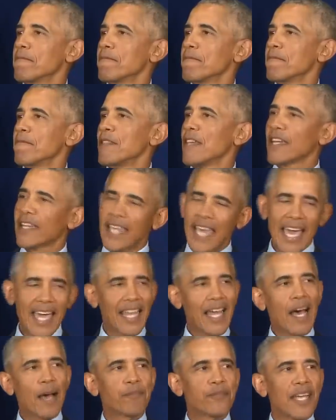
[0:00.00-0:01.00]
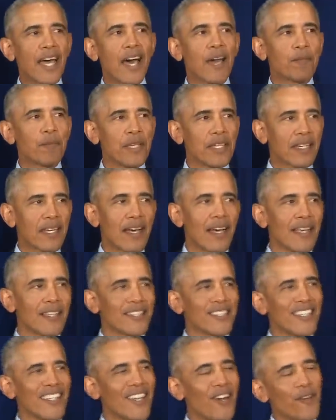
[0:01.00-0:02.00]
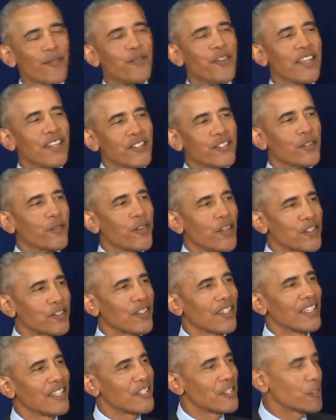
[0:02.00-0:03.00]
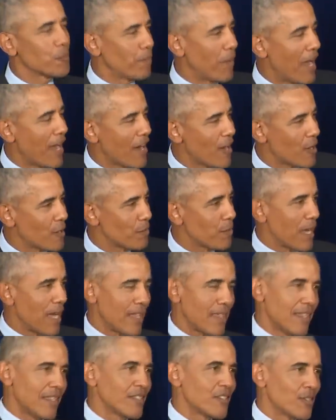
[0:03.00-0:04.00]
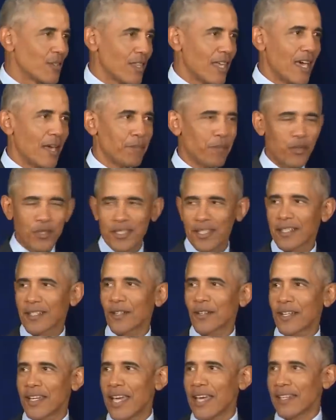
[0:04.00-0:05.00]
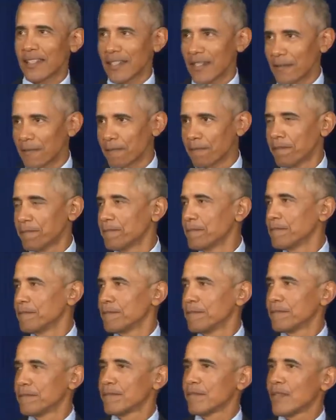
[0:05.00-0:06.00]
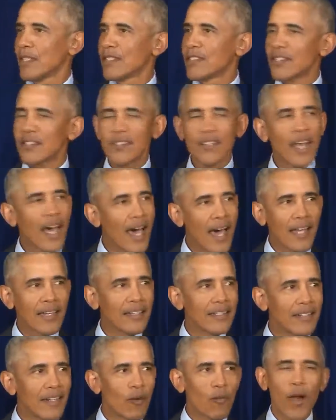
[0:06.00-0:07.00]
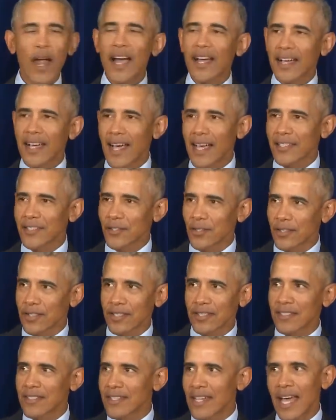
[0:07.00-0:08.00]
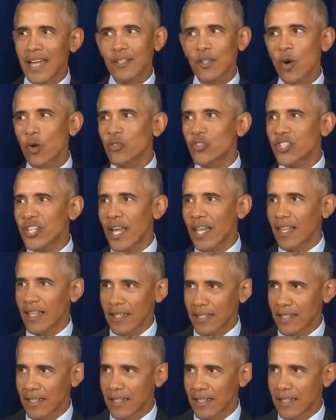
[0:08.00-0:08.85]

You can't opt out because you don't feel sufficiently inspired by this or that particular candidate. This is not a rock concert. This is not Coachella.